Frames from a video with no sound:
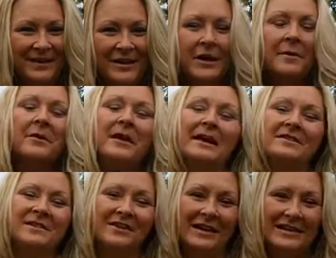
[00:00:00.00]
Come on out
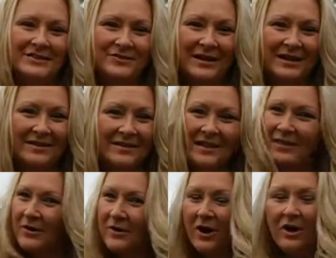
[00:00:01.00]
to Lost Creek.
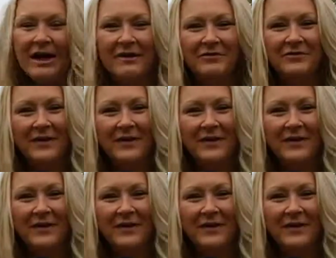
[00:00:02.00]
They're all having